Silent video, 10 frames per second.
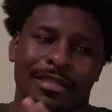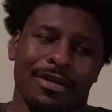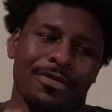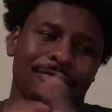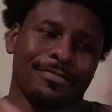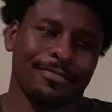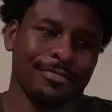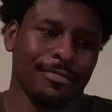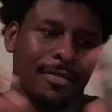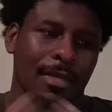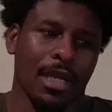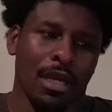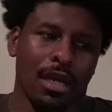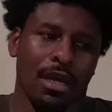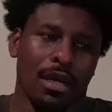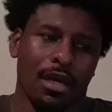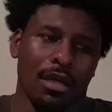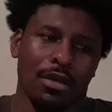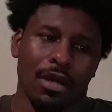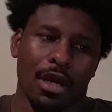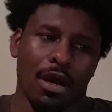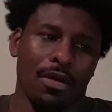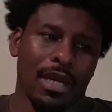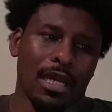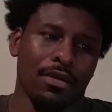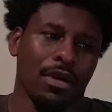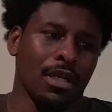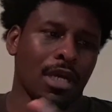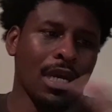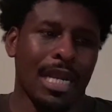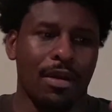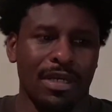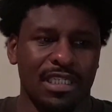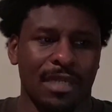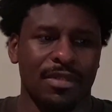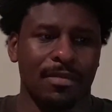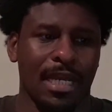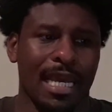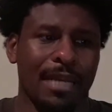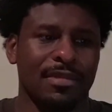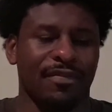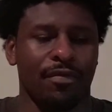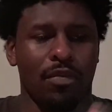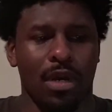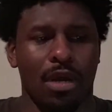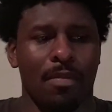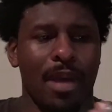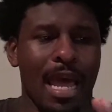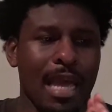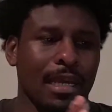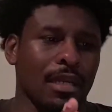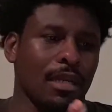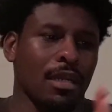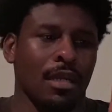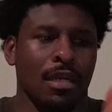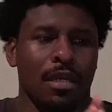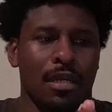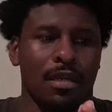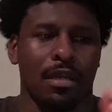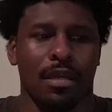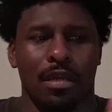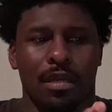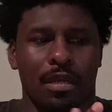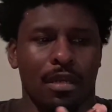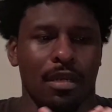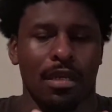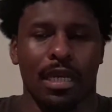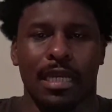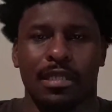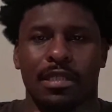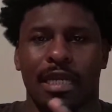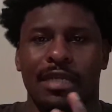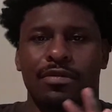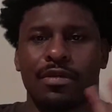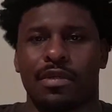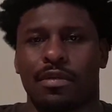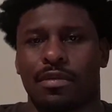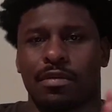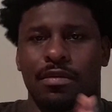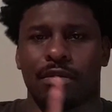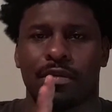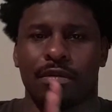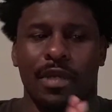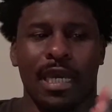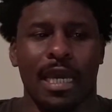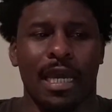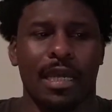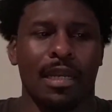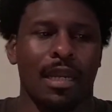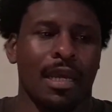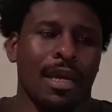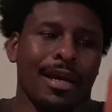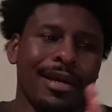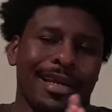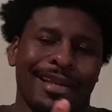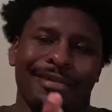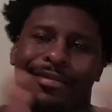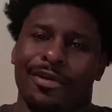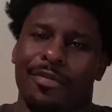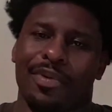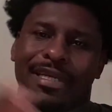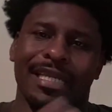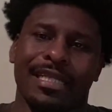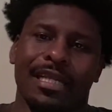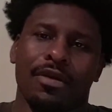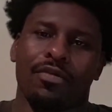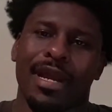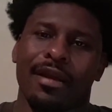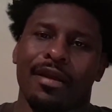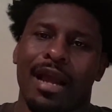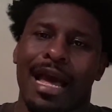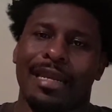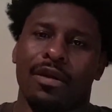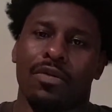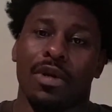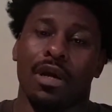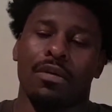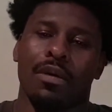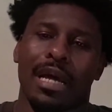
So you can go in, you can look. I know I skipped some games. If you want to go back and look at the schedule, you can. And predicting a record, I don't know.